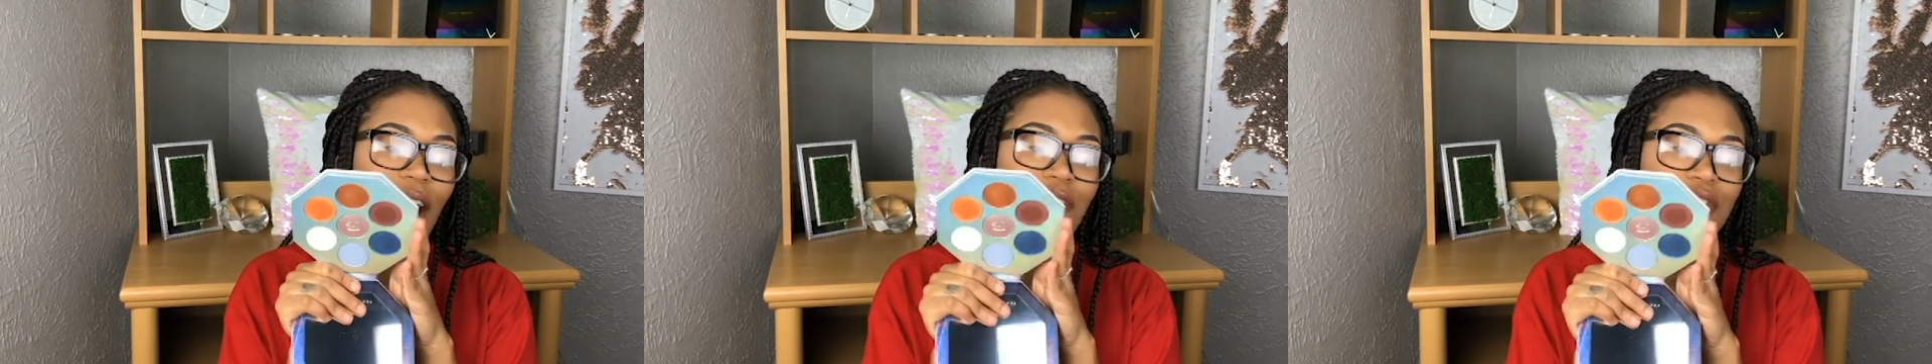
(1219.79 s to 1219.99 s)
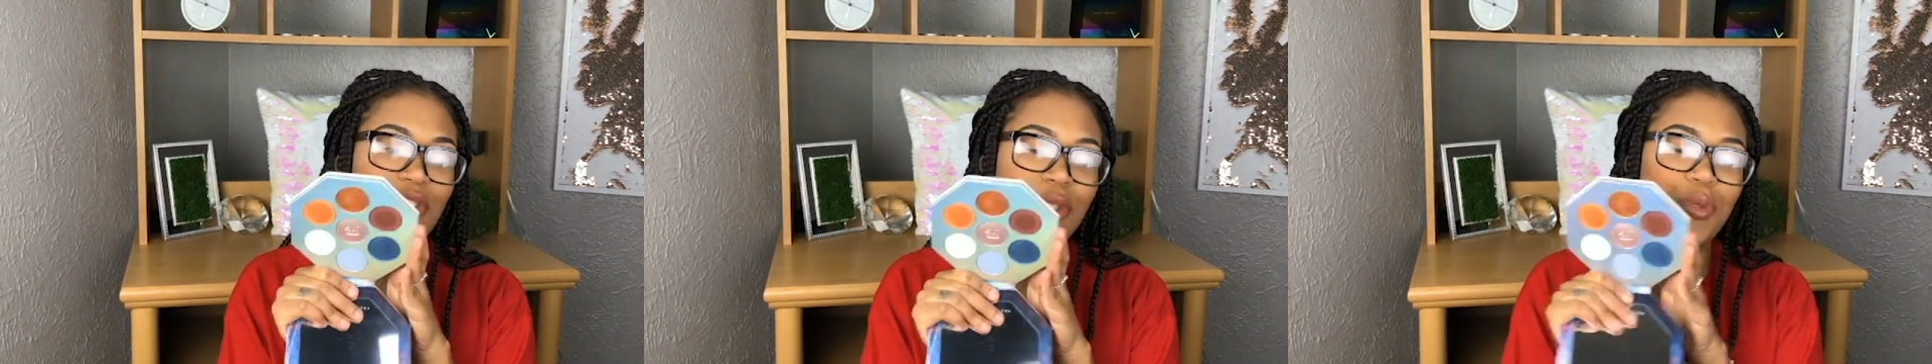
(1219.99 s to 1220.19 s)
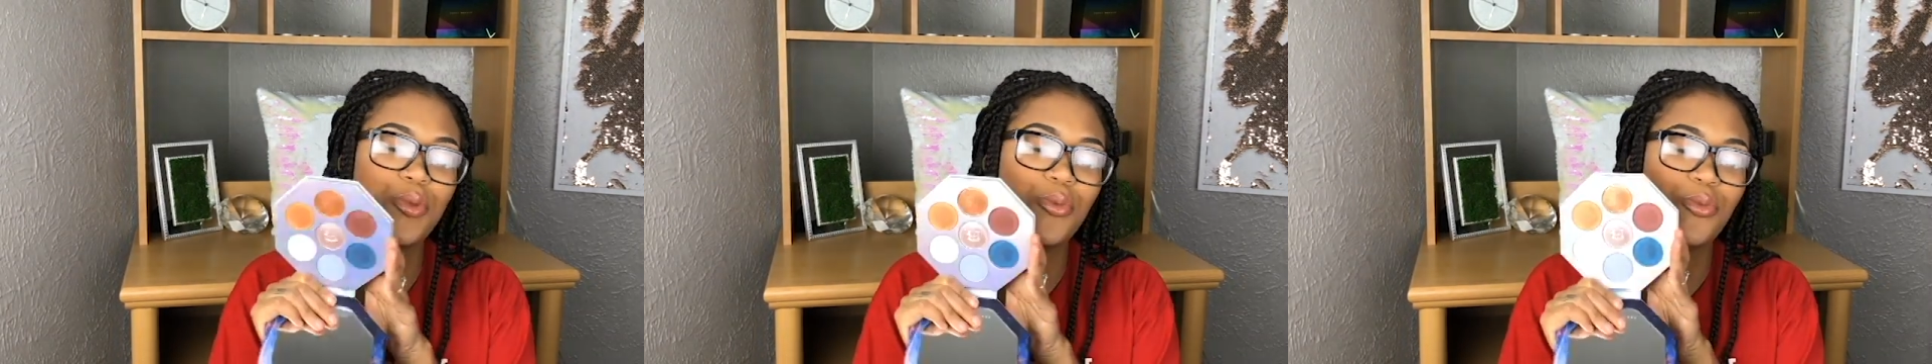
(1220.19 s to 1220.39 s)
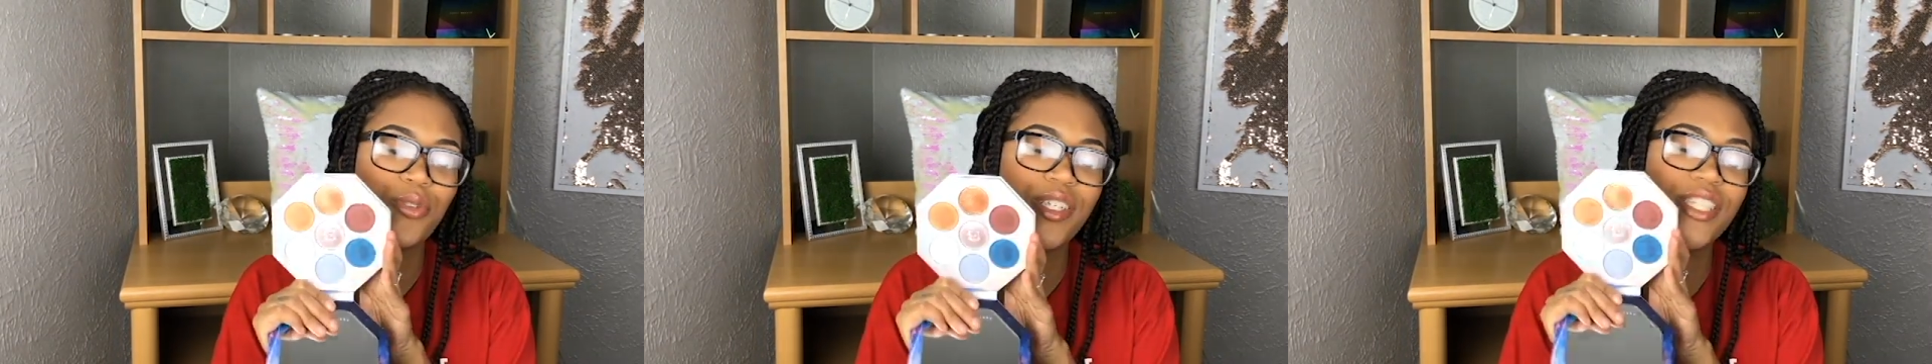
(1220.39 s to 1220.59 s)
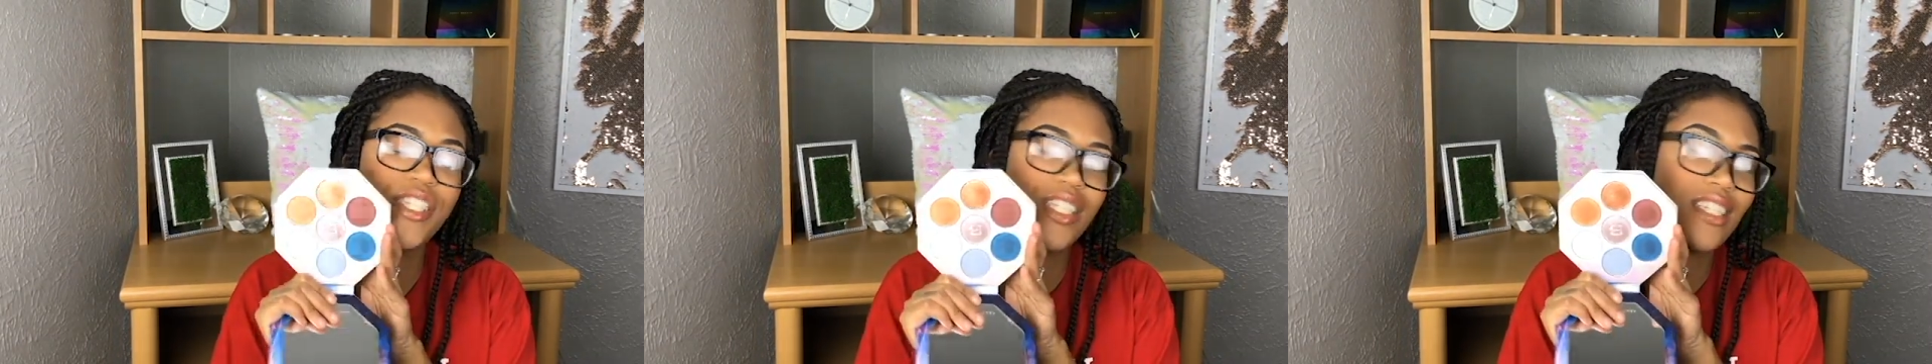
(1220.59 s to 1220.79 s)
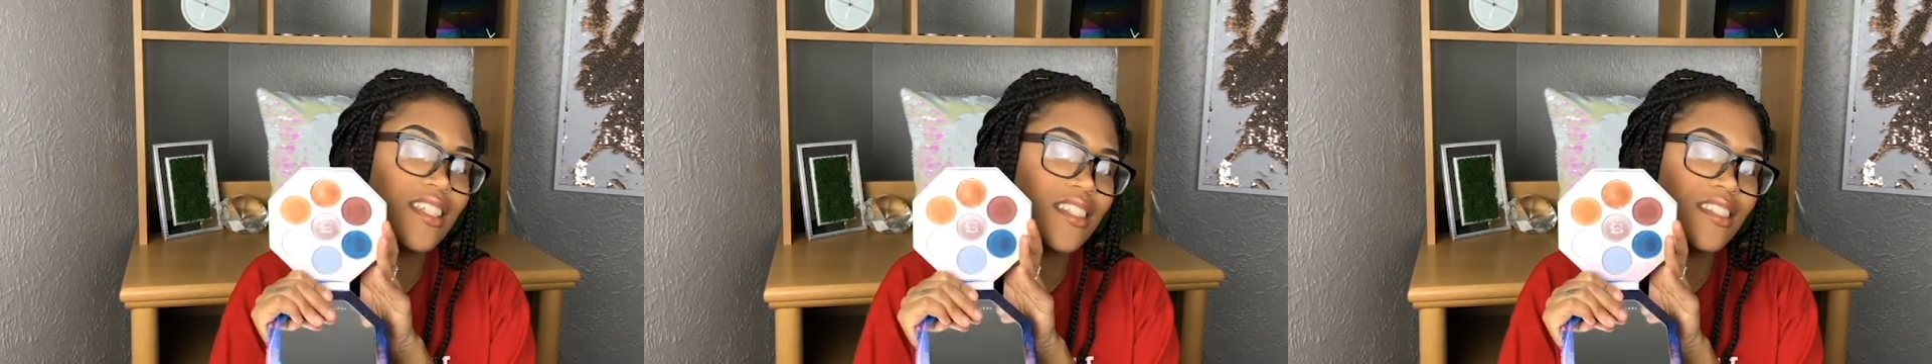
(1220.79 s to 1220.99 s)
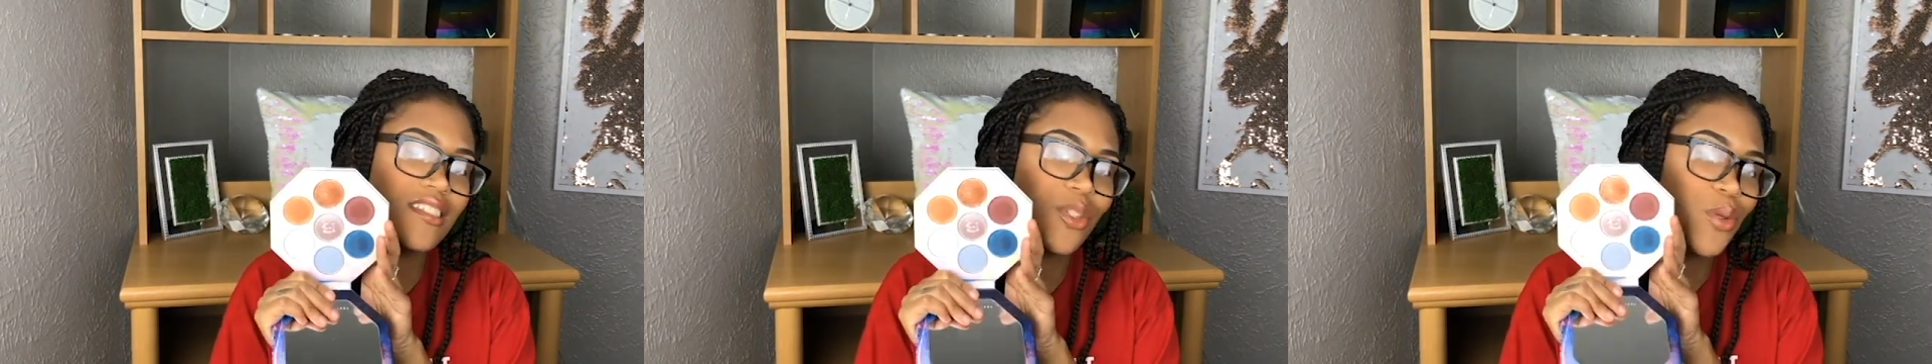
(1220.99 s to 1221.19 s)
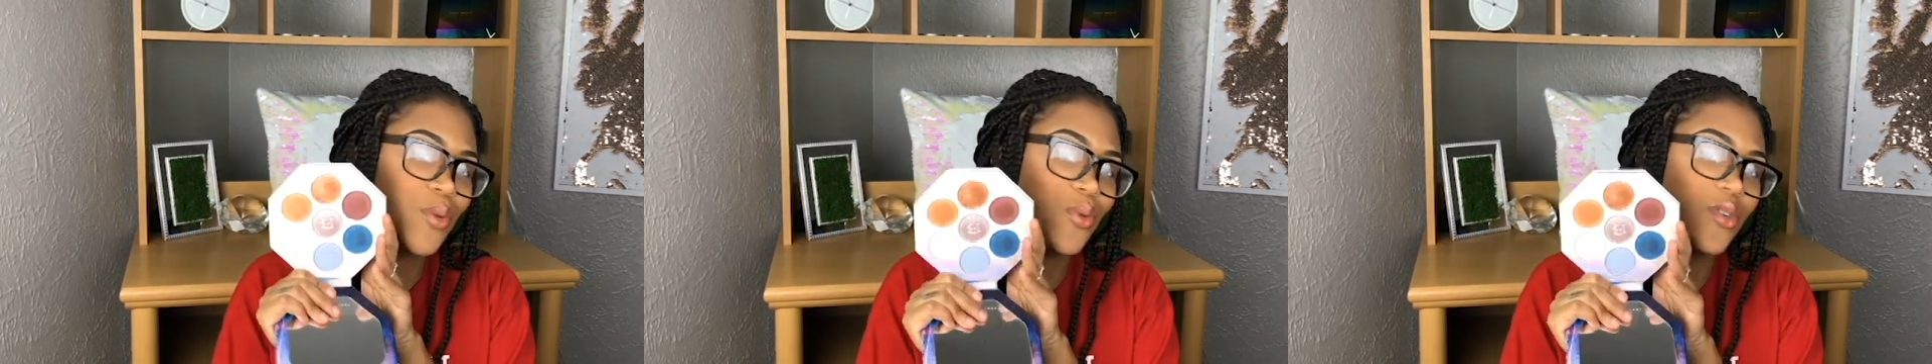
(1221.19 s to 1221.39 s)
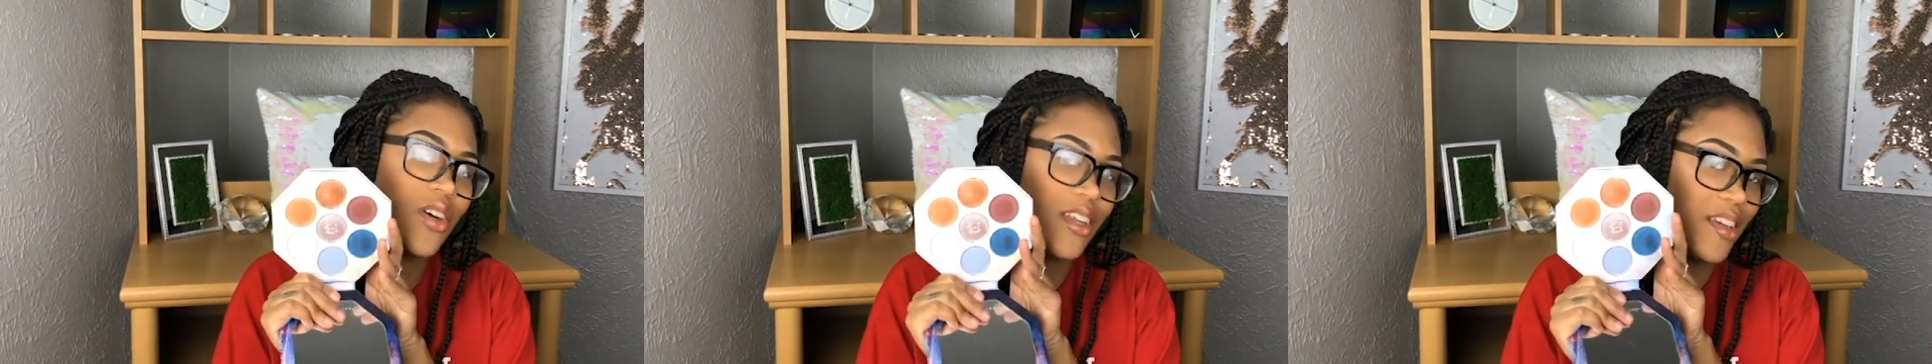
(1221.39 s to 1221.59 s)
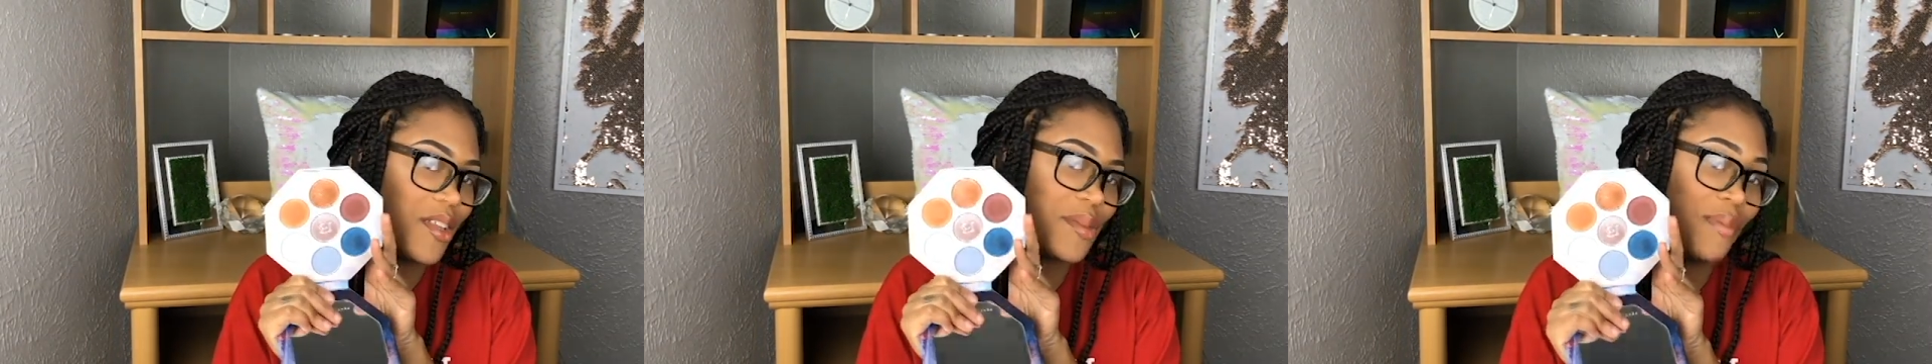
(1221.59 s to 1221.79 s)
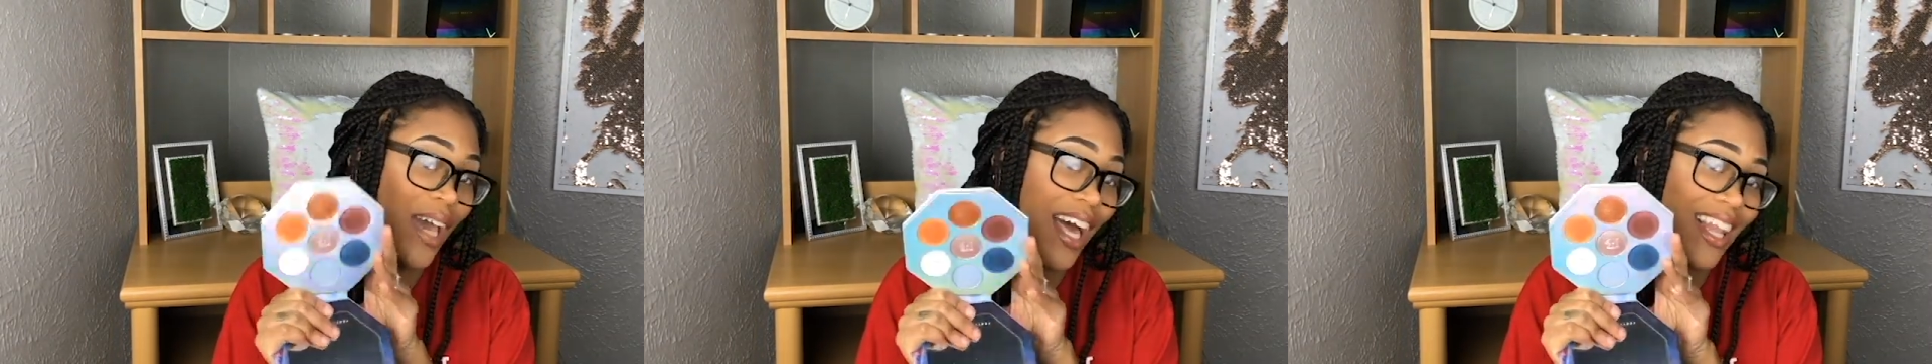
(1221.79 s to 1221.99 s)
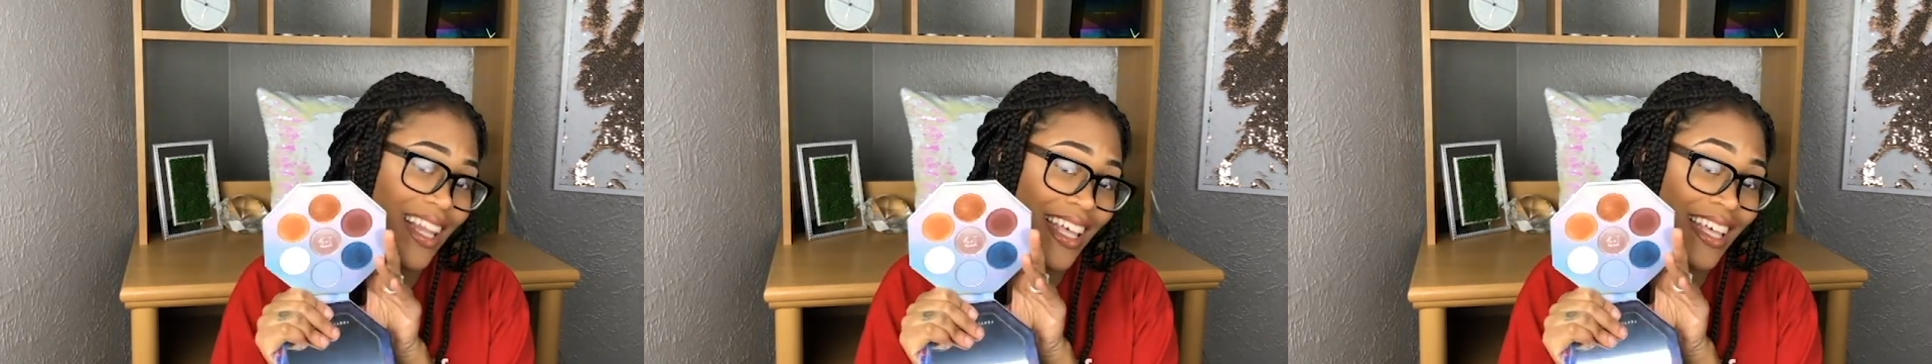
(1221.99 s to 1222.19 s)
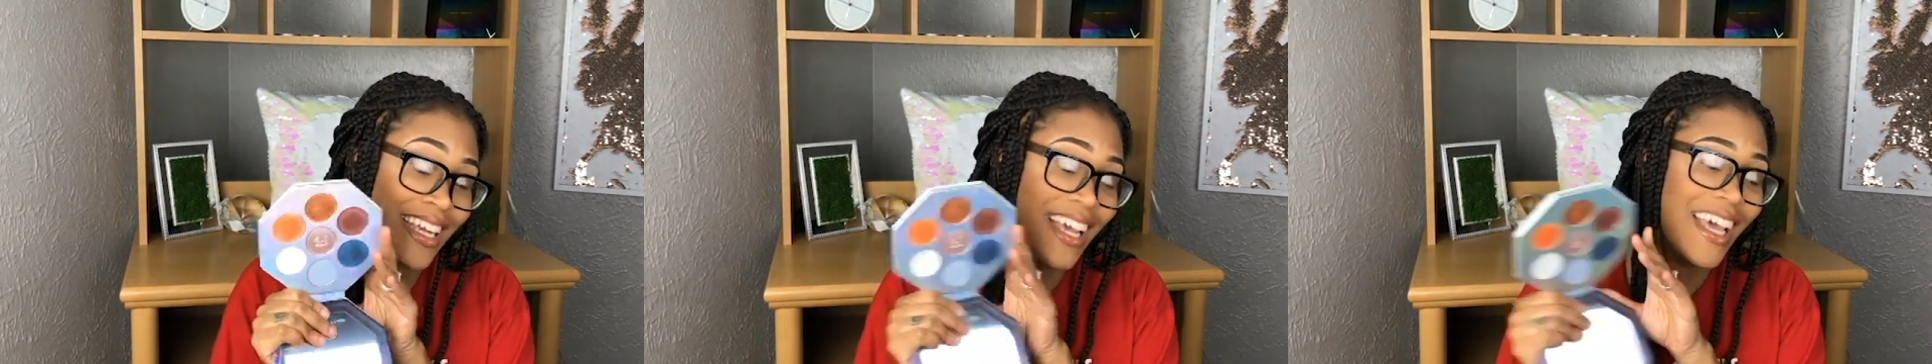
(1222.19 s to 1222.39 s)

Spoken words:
to reach into another palette